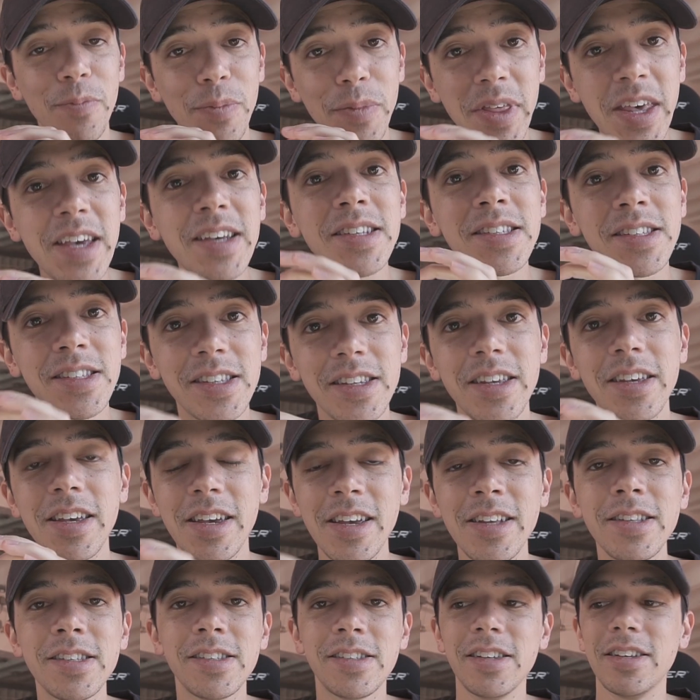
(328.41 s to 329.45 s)
This
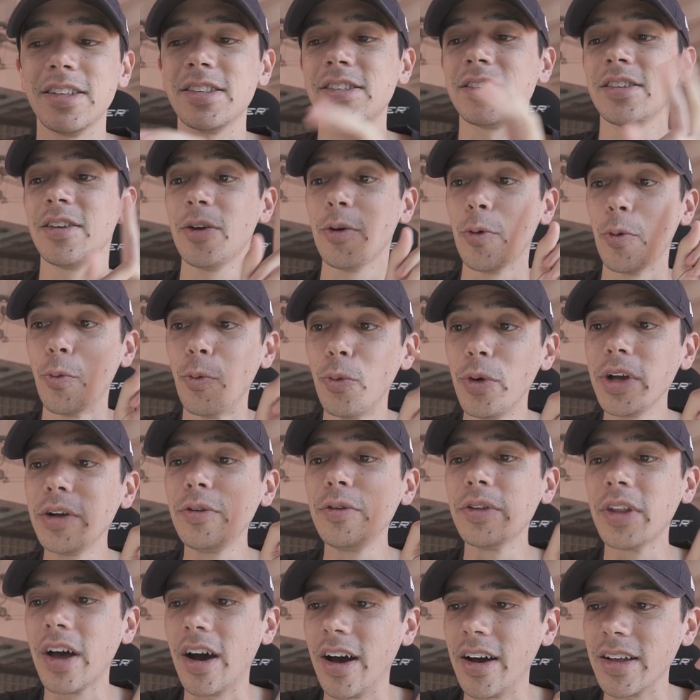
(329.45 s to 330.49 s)
instance
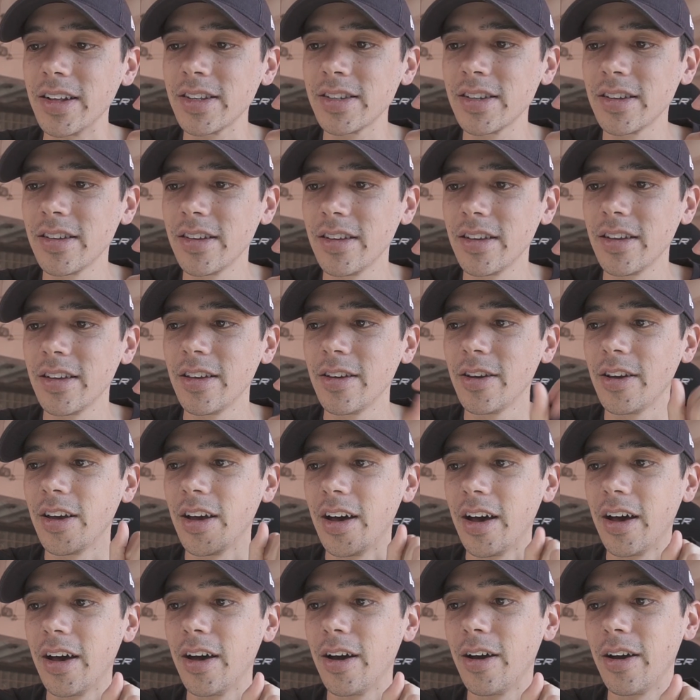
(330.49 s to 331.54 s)
will not,
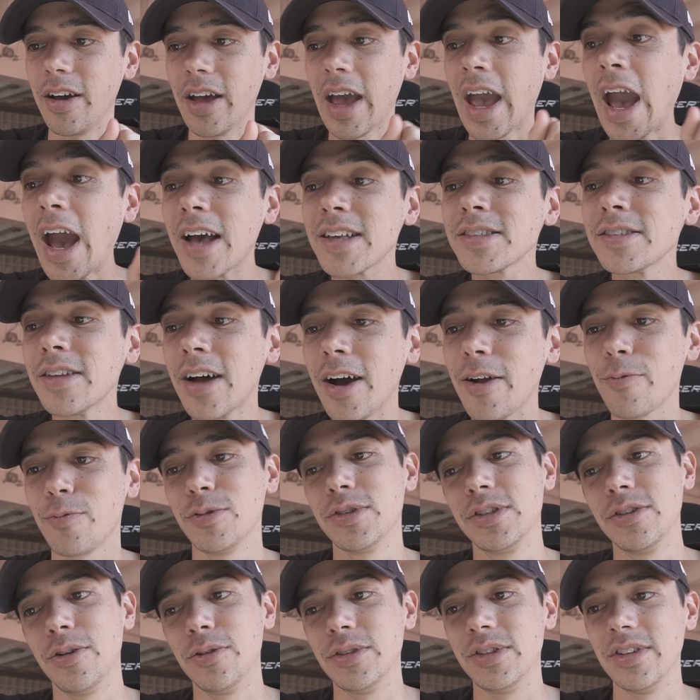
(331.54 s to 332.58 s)
has not
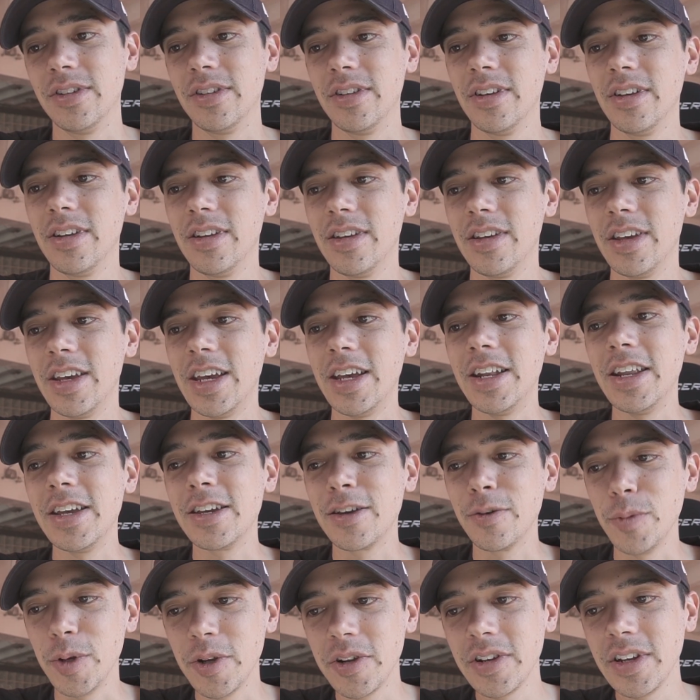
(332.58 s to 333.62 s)
resulted in a
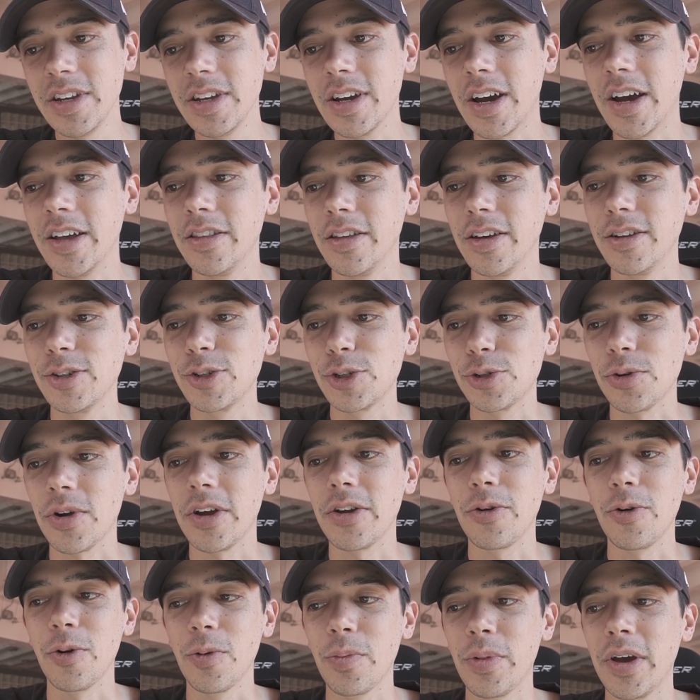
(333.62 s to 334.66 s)
community guidelines
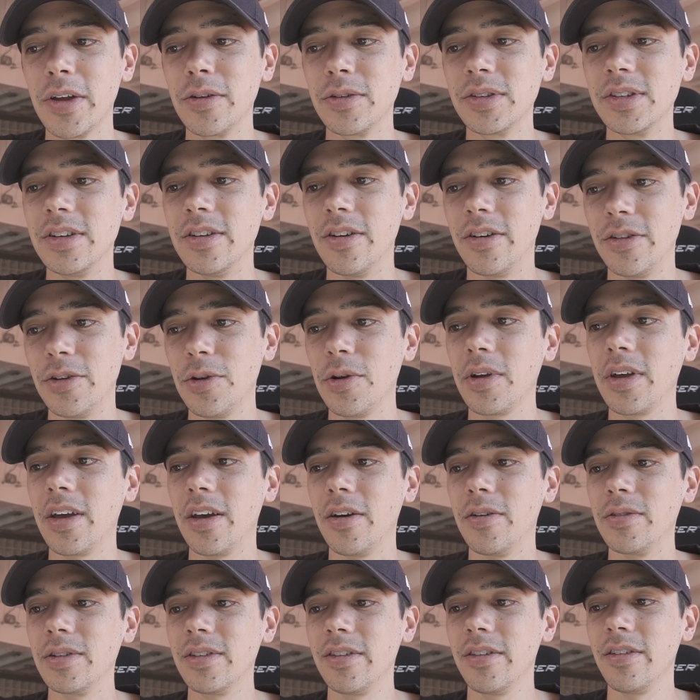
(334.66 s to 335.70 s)
strike or penalty on your
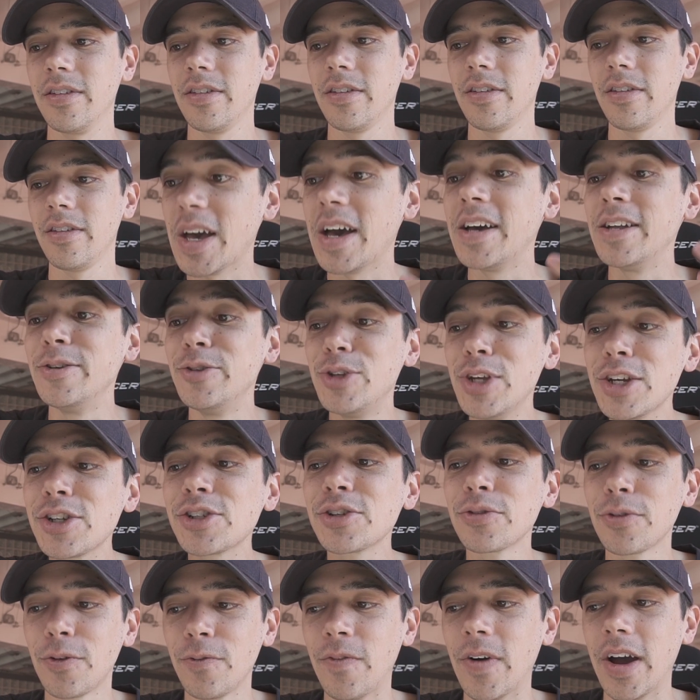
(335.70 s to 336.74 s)
account.
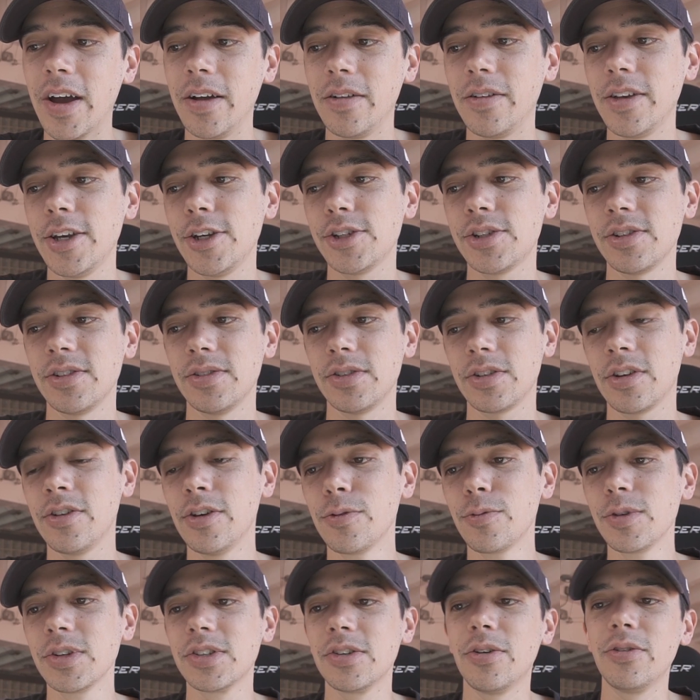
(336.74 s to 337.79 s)
Additional violations could
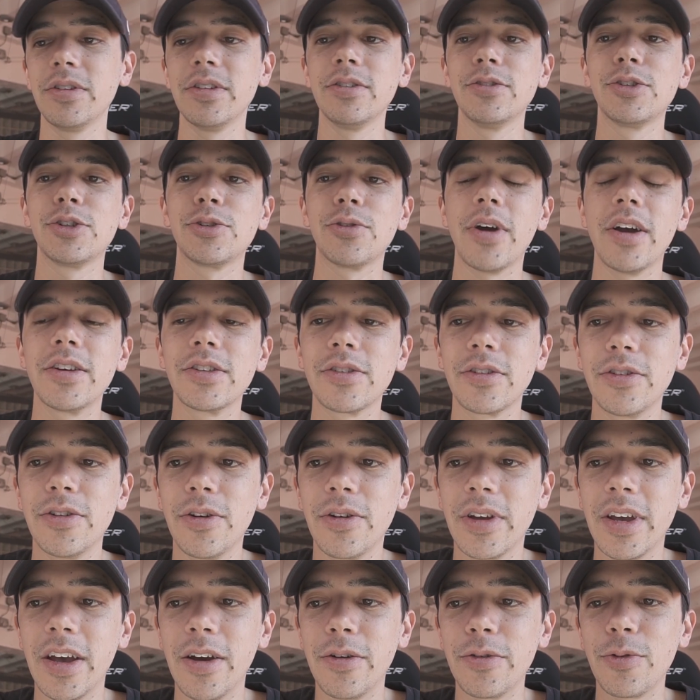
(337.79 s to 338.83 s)
result in strikes on your
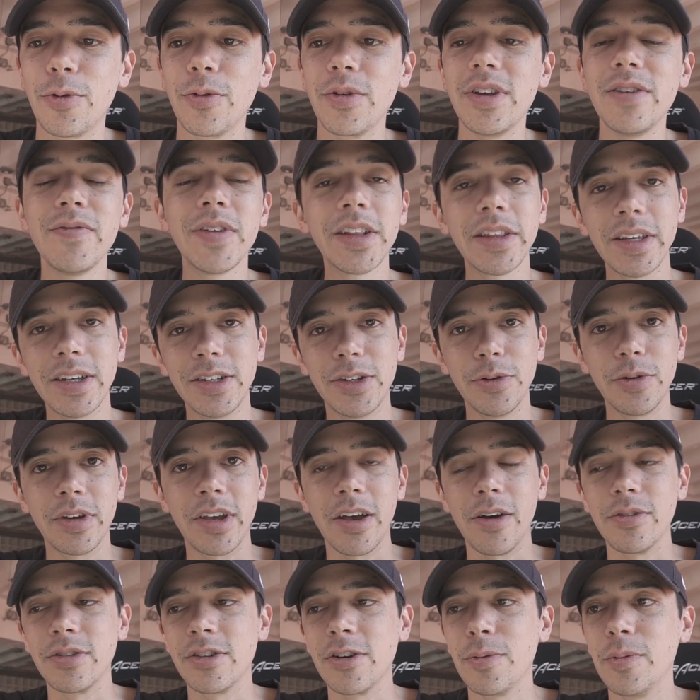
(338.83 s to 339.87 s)
account or even lead to
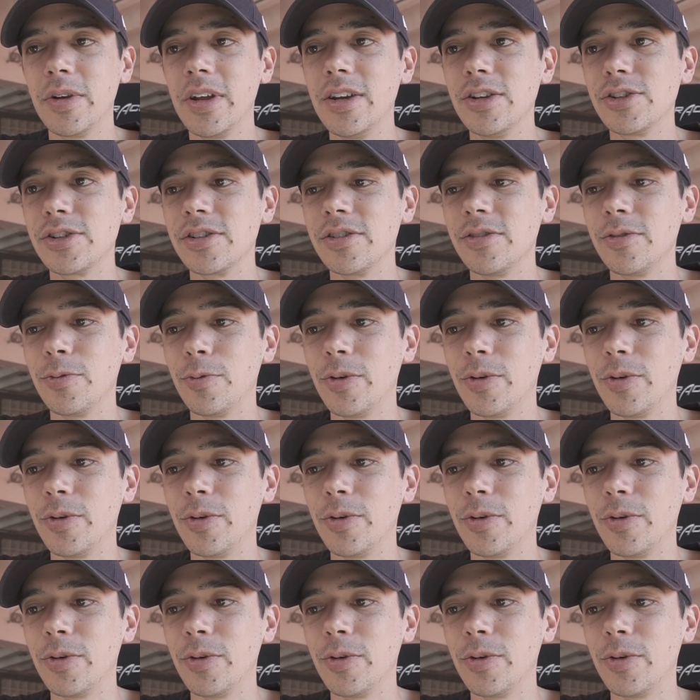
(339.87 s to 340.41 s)
account termination.